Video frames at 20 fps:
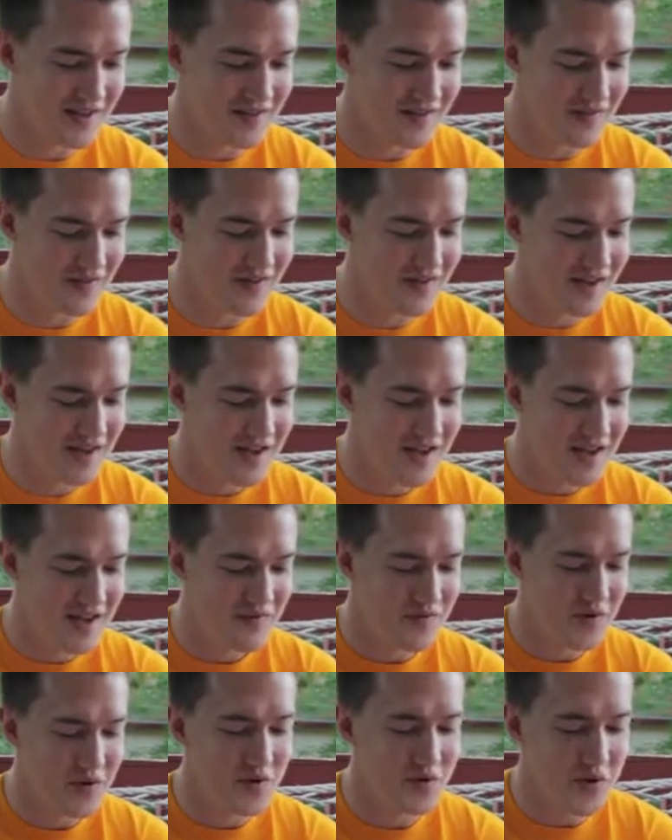It,
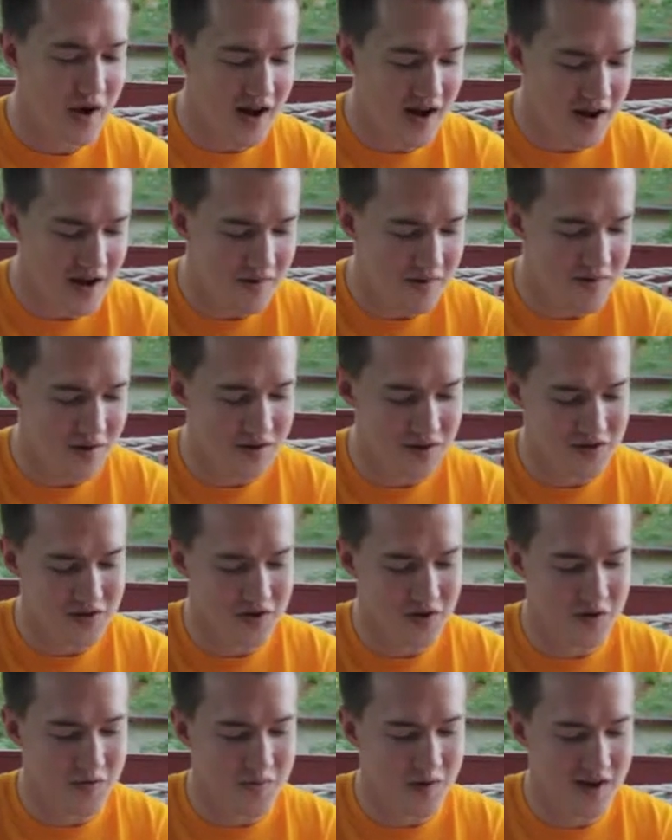if you cry out for
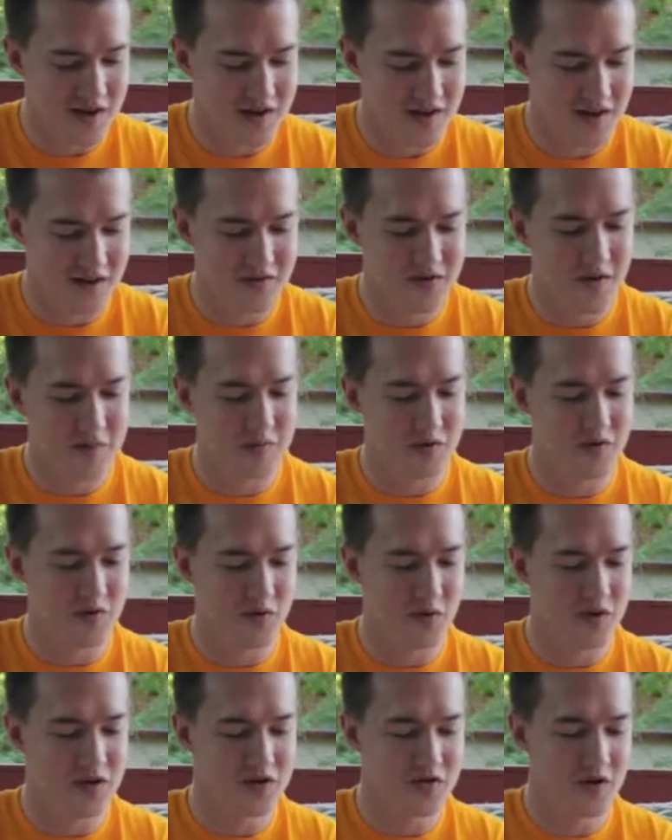discernment, lift up your
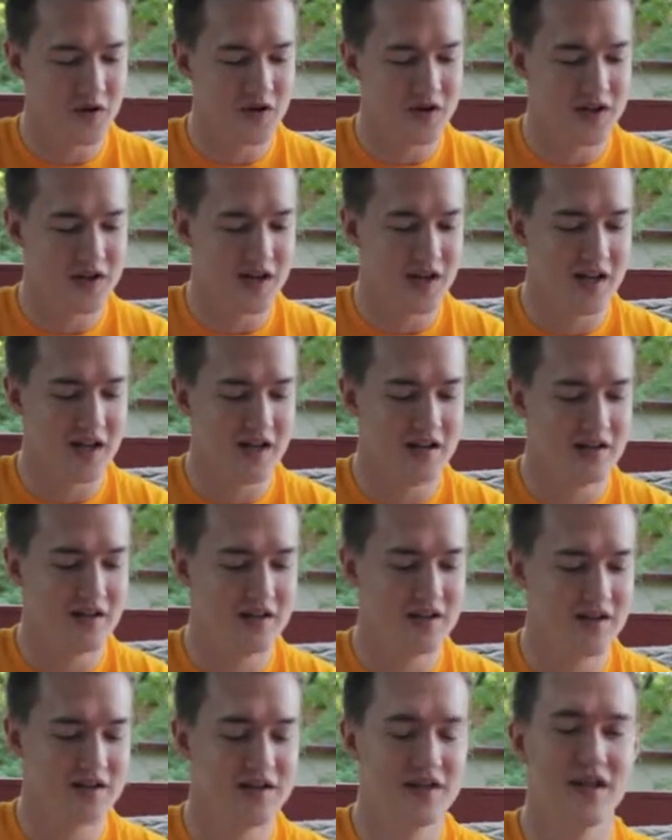voice for understanding,
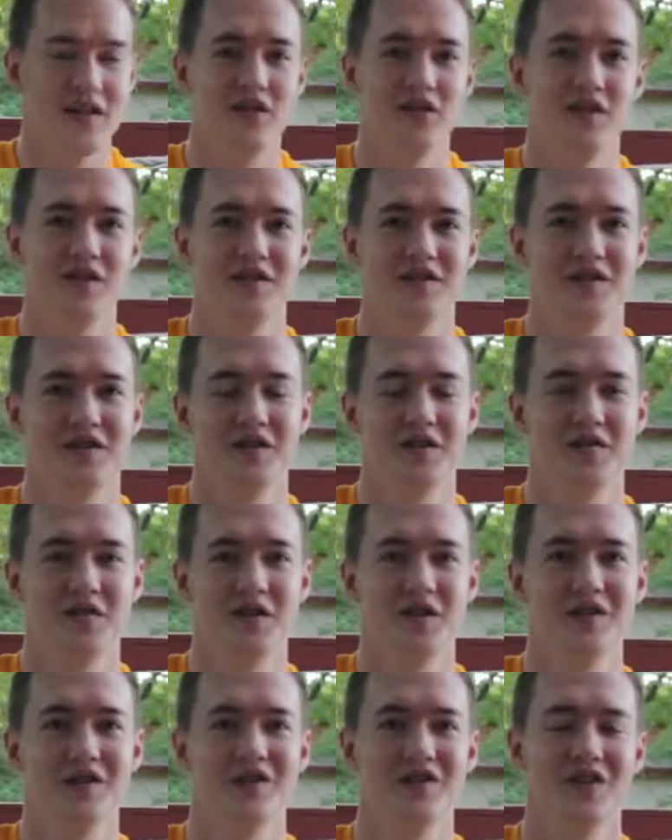seek her as
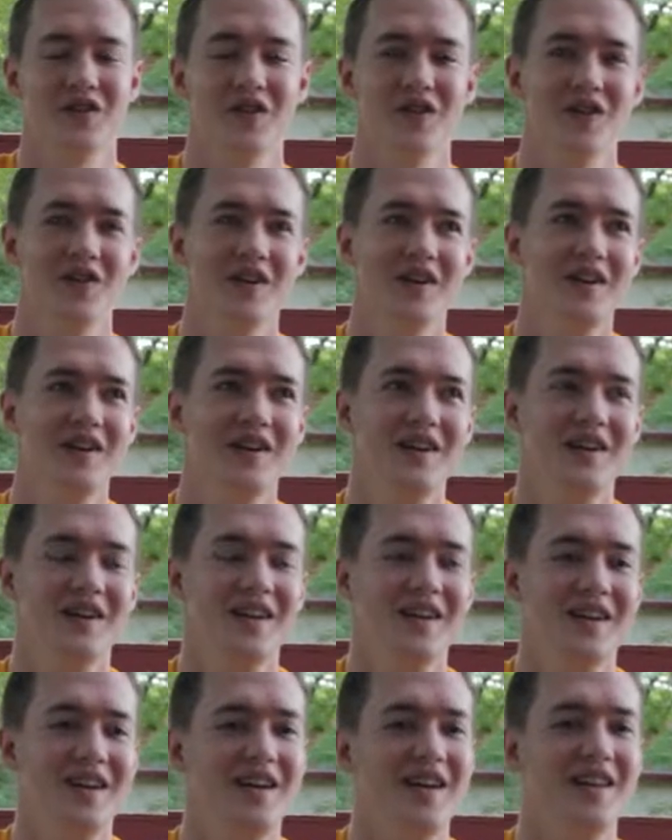silver. So
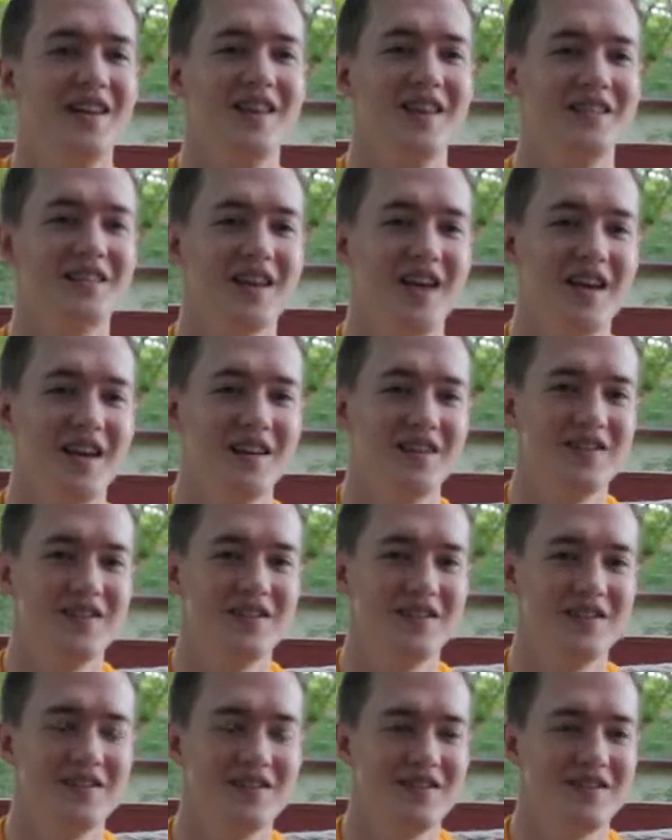in this
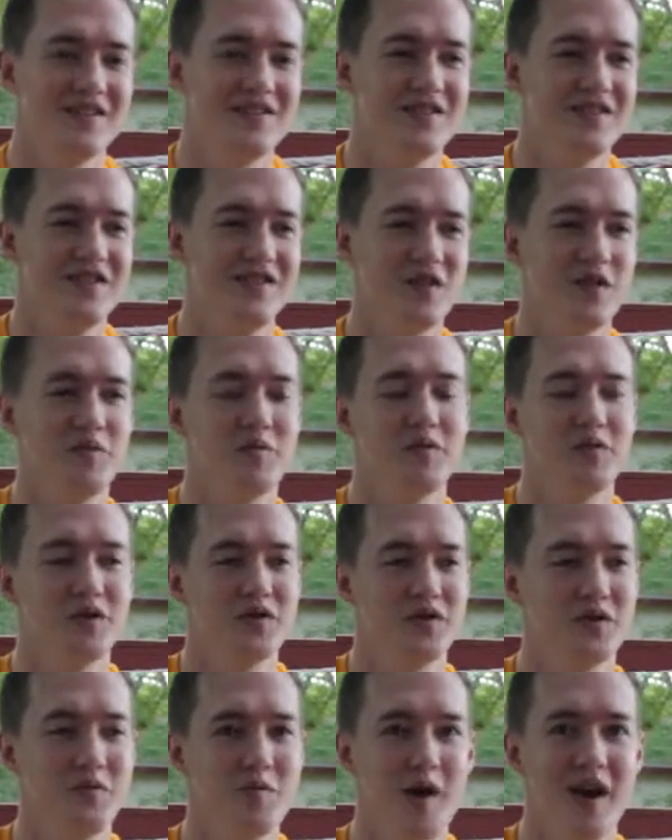case, don't
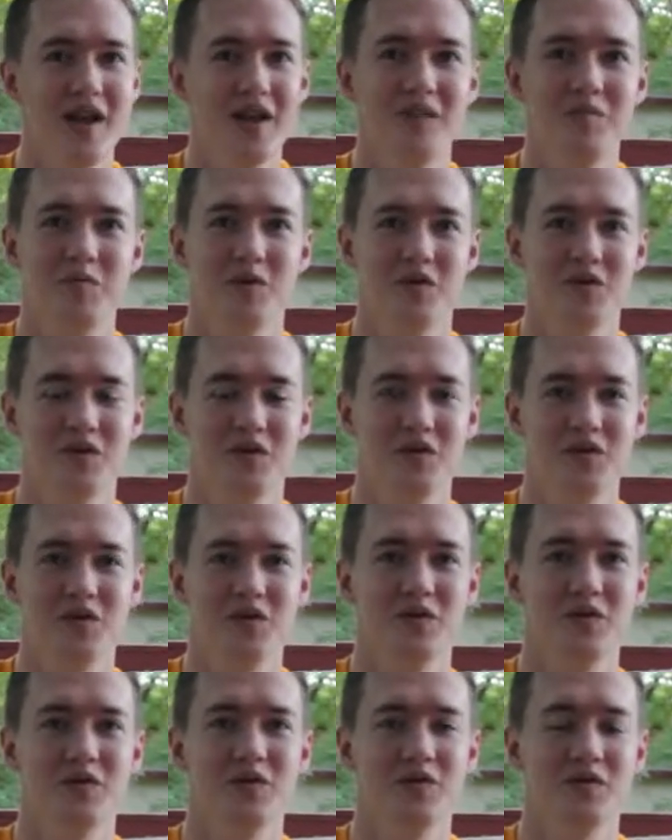pursue money,
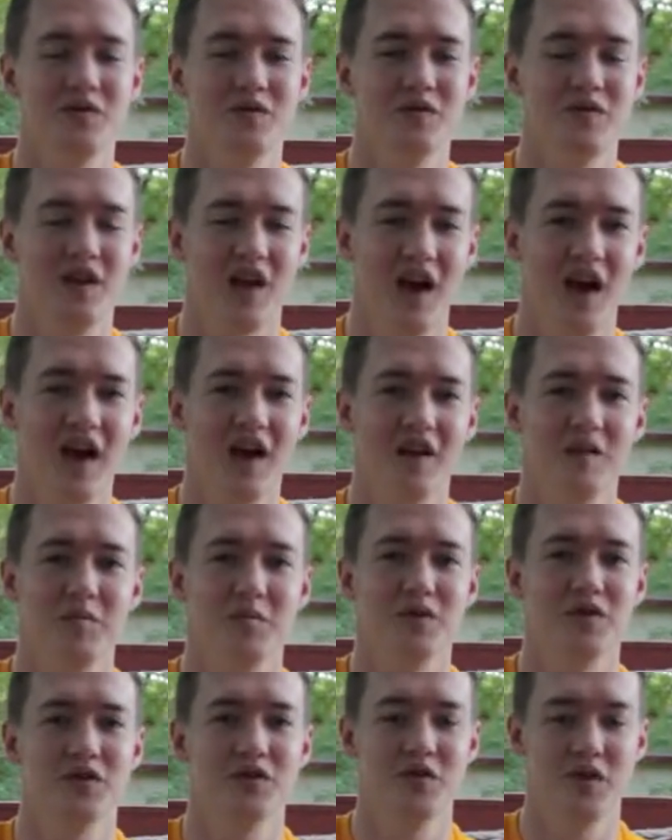pursue God,
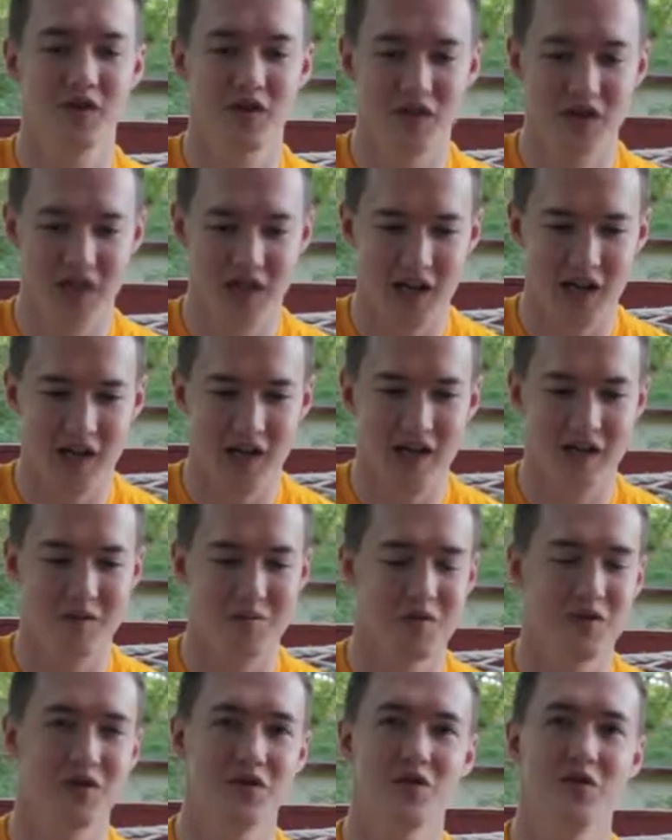pursue understanding,
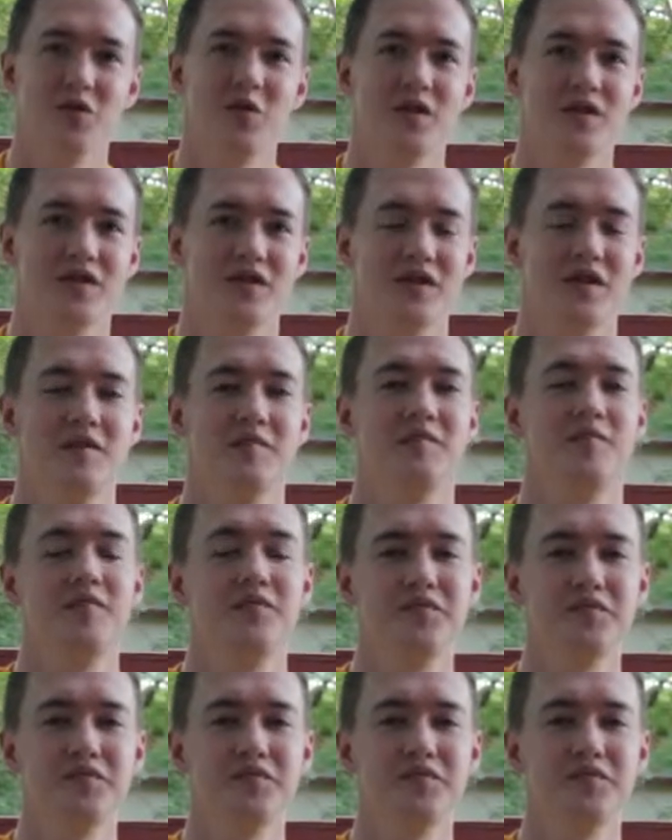pursue wisdom.